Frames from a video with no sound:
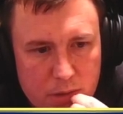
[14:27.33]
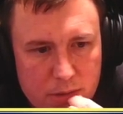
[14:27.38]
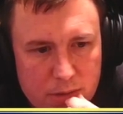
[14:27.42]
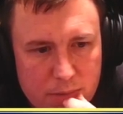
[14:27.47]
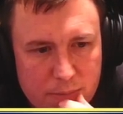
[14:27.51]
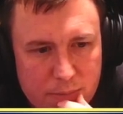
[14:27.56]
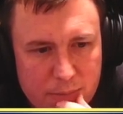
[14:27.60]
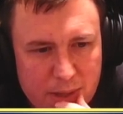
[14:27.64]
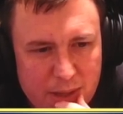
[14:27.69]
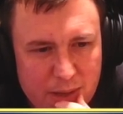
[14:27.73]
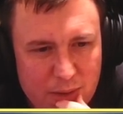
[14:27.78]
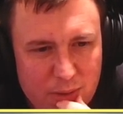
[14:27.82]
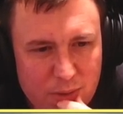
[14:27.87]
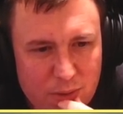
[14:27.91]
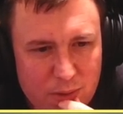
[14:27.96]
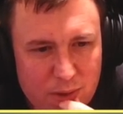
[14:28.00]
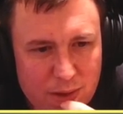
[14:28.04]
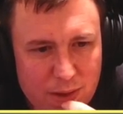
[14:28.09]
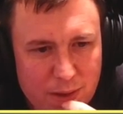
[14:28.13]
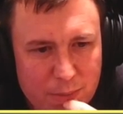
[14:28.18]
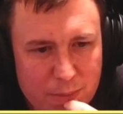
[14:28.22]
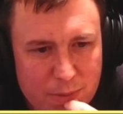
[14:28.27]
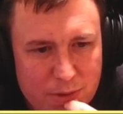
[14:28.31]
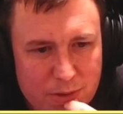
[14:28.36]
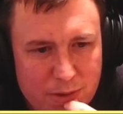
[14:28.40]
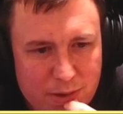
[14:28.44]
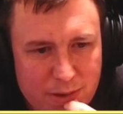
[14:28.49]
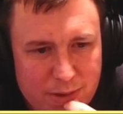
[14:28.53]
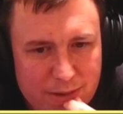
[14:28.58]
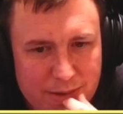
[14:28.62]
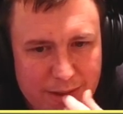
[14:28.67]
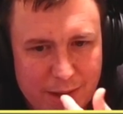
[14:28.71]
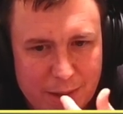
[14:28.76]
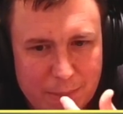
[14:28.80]
Bit annoying, I wish it had
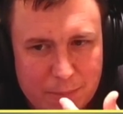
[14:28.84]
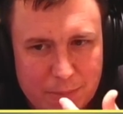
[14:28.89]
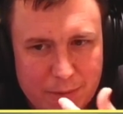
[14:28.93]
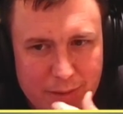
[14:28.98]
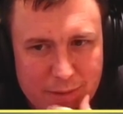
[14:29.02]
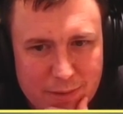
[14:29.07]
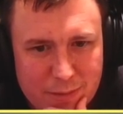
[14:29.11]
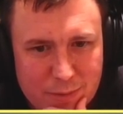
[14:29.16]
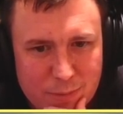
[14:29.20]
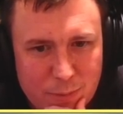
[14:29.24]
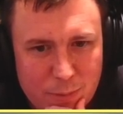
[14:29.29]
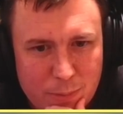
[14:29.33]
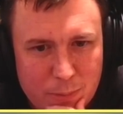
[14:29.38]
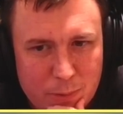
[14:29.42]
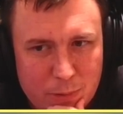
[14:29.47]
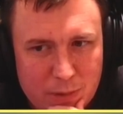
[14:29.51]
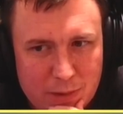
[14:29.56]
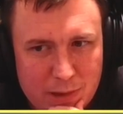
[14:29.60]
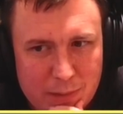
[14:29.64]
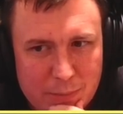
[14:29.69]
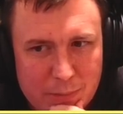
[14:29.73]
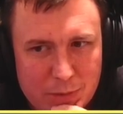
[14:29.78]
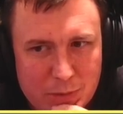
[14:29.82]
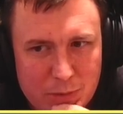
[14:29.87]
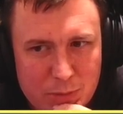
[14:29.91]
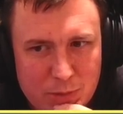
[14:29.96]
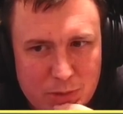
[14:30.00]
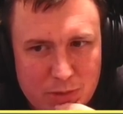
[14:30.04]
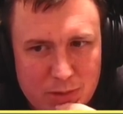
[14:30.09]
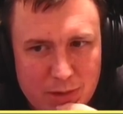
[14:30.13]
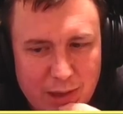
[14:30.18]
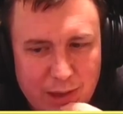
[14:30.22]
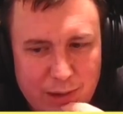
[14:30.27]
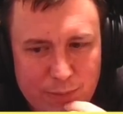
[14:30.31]
tapped this. It's 1 more damage, we
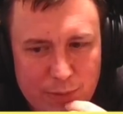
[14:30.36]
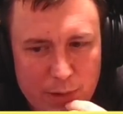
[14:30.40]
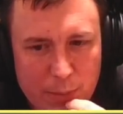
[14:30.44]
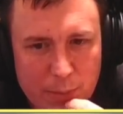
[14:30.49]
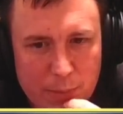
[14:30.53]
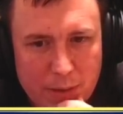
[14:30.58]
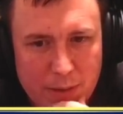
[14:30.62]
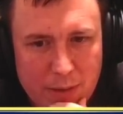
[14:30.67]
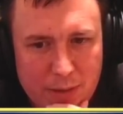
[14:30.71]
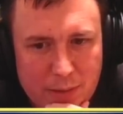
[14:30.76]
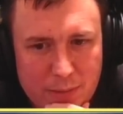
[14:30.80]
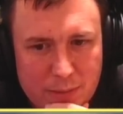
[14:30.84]
just gave up there.